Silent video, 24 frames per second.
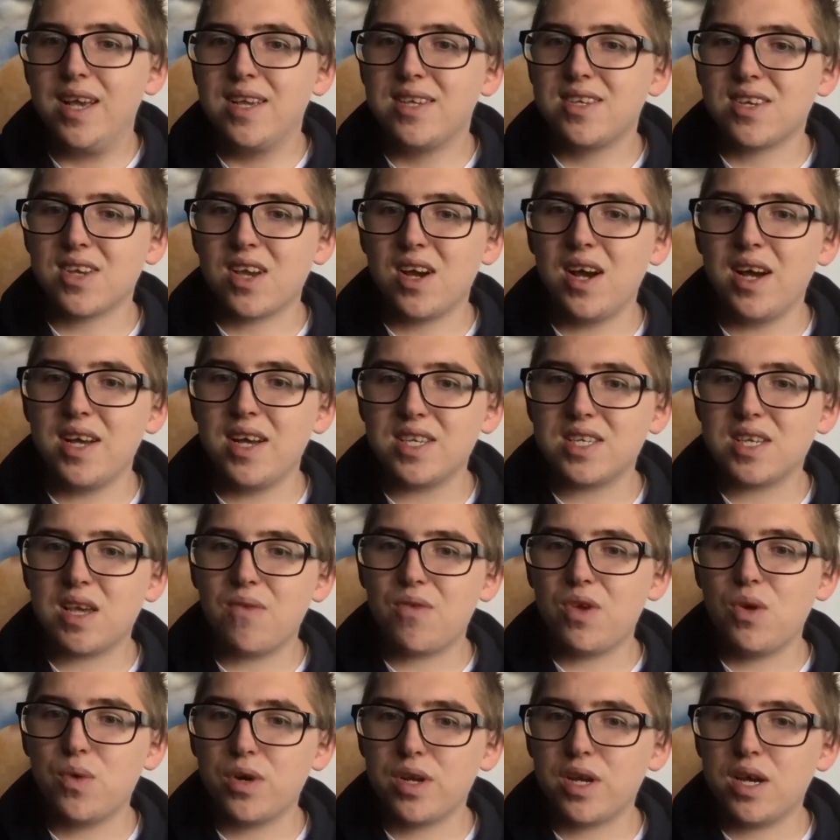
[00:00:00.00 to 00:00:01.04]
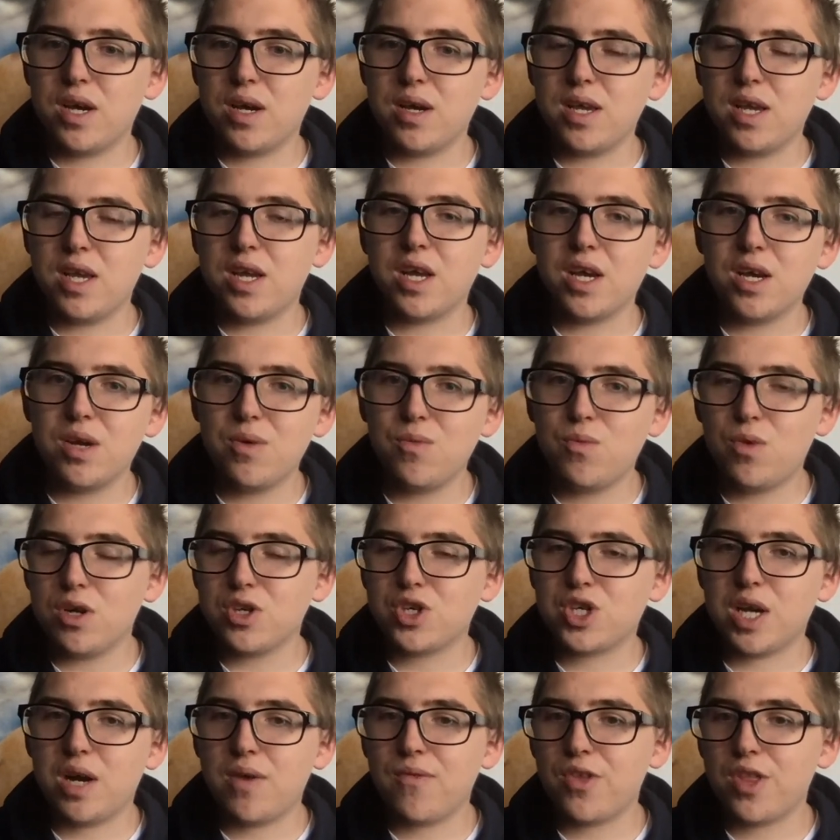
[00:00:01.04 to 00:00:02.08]
So guys, if you want to, you know,
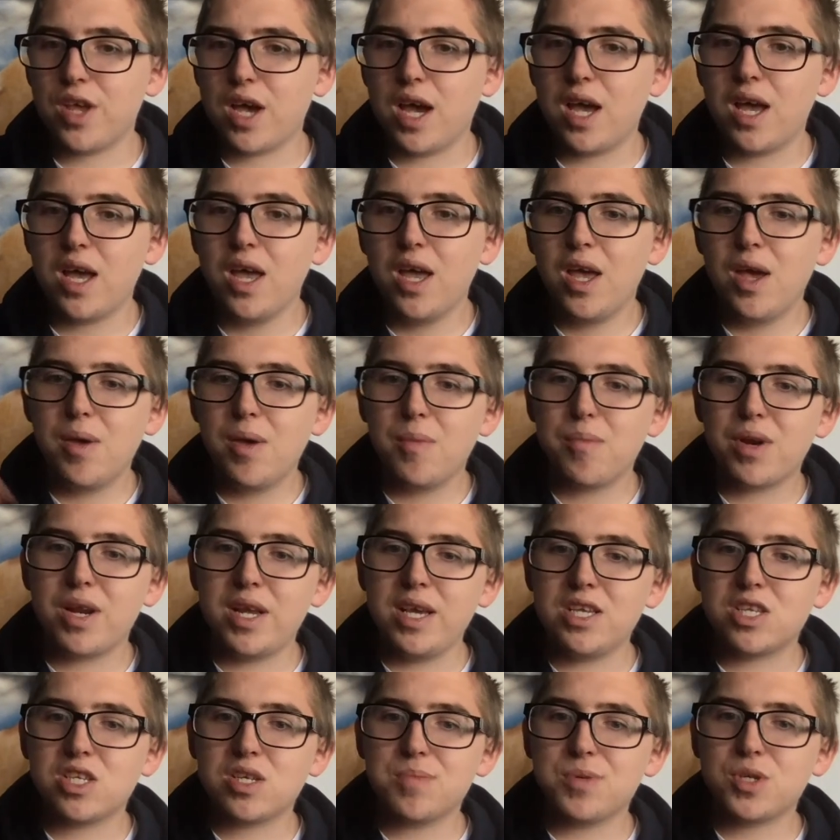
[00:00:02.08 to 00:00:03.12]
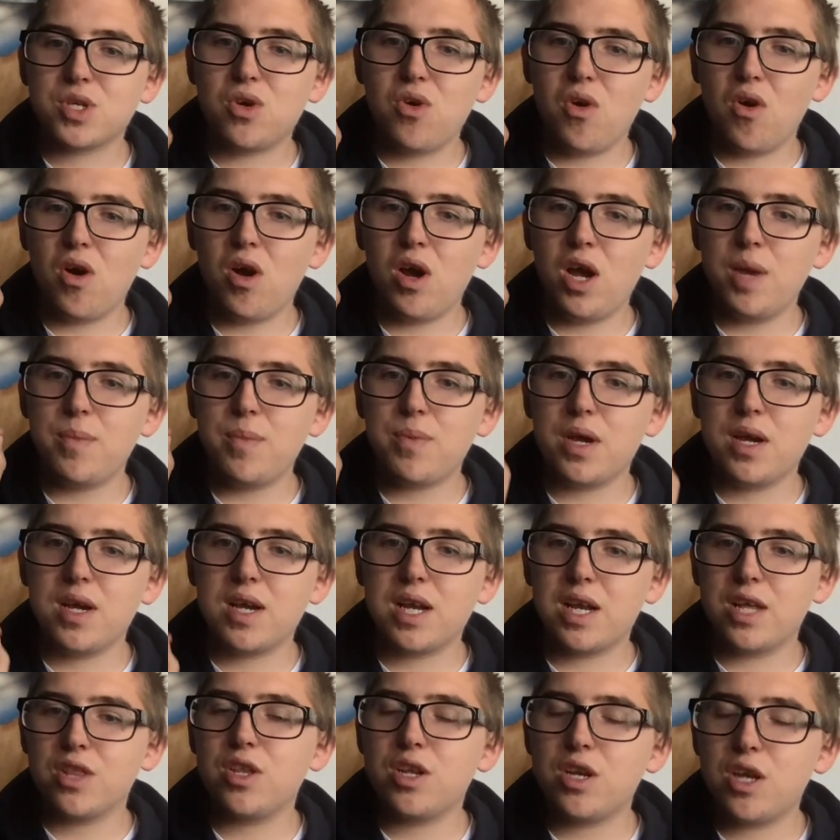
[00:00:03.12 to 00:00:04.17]
watch out for that, please subscribe and
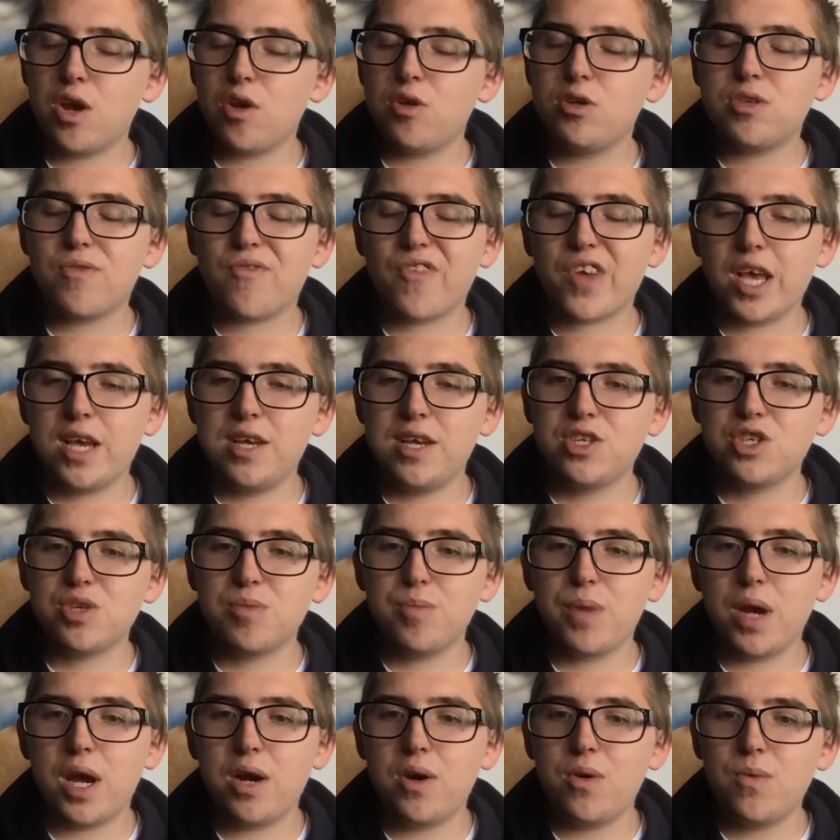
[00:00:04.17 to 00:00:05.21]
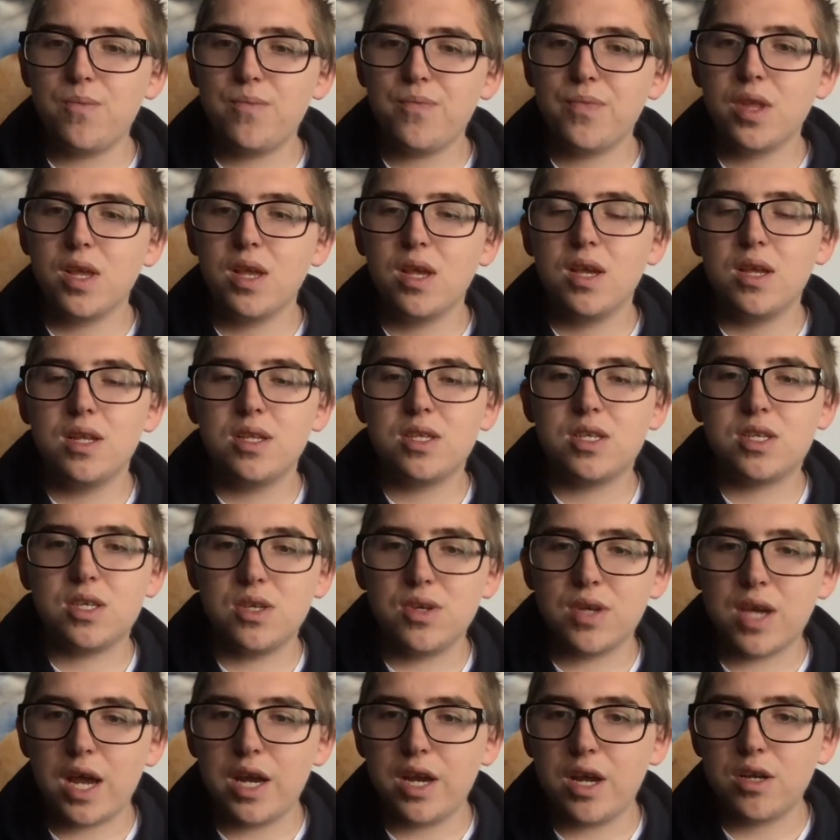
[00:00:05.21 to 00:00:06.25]
click the notification bell so
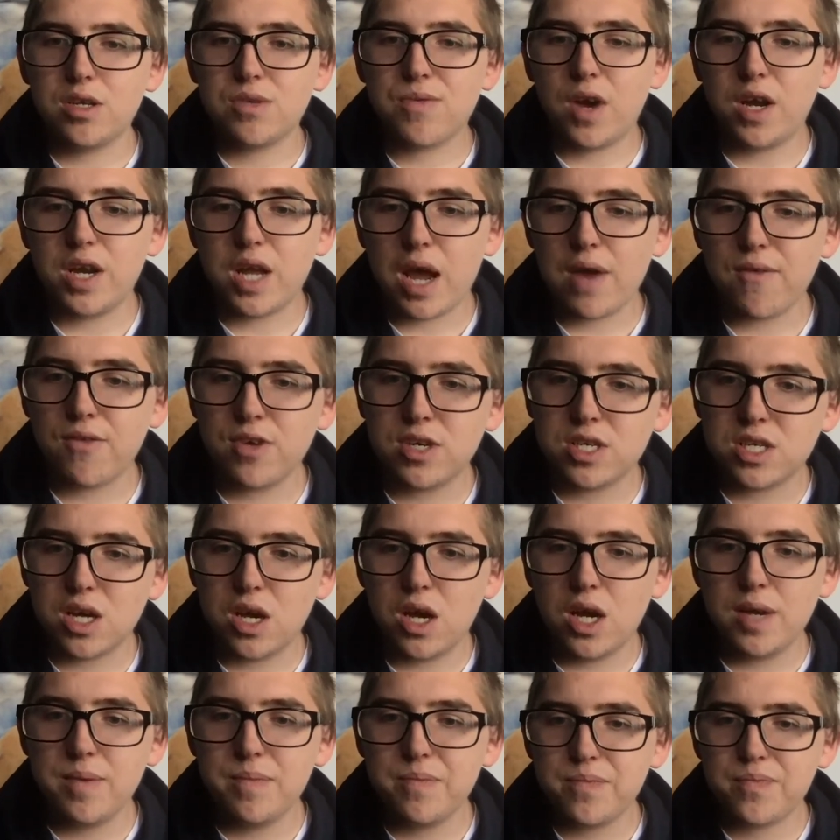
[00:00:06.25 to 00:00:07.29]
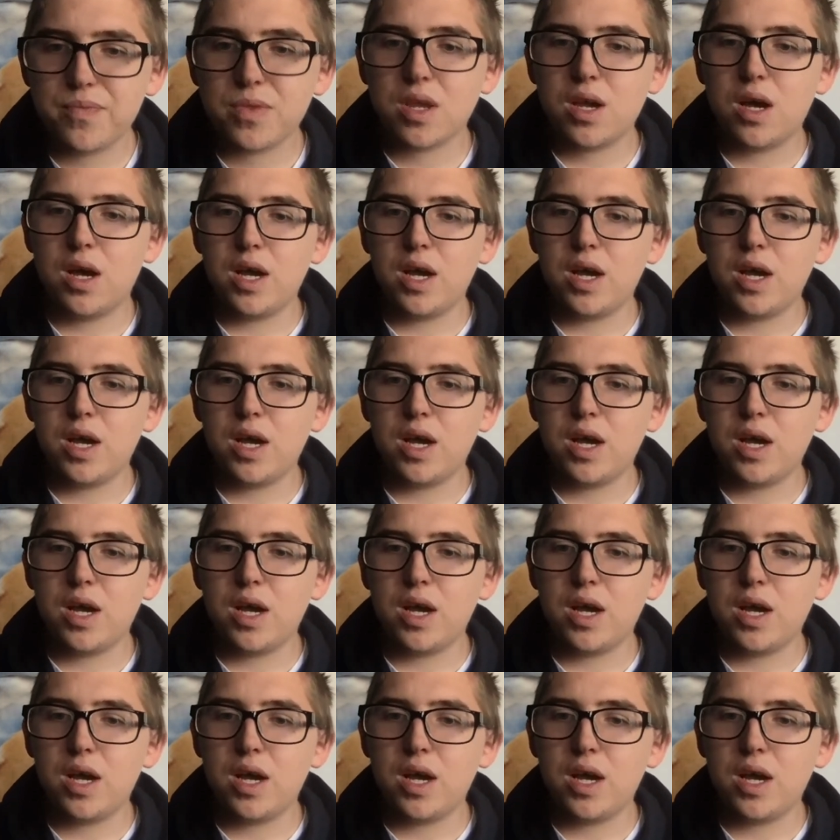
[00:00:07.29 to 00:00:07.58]
you get notified every time I